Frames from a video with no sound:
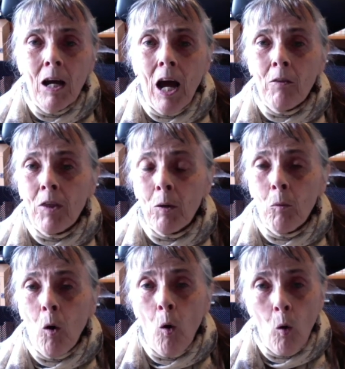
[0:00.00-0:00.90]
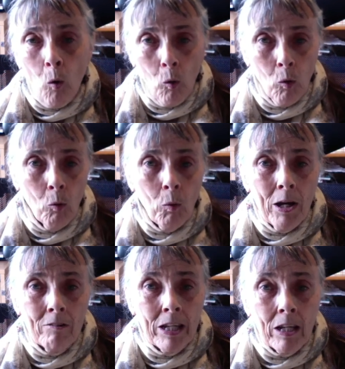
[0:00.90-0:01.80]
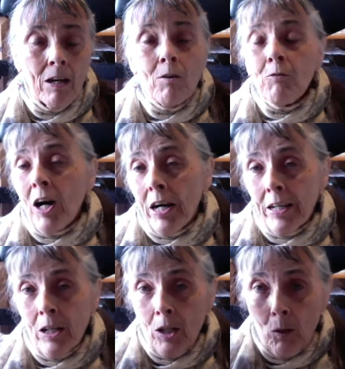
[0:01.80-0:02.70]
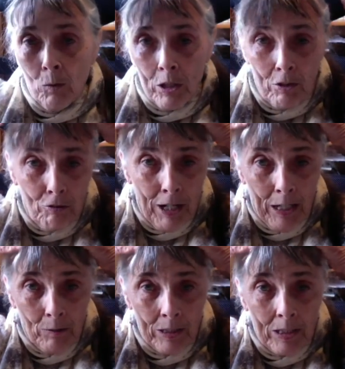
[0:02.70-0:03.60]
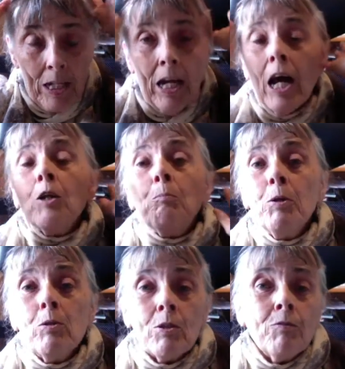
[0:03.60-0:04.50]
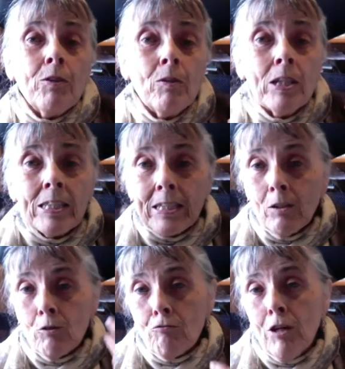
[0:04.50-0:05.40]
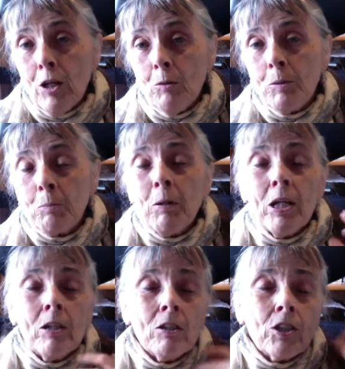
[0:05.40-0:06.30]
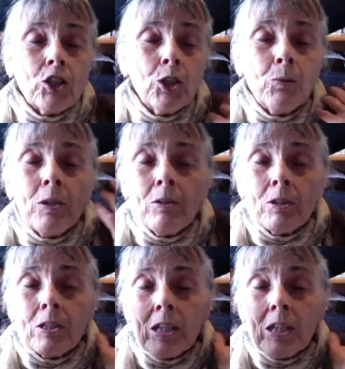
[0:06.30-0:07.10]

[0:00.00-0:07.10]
And they were all wearing fine golden crowns and beautiful silk robes, pearls, jewels,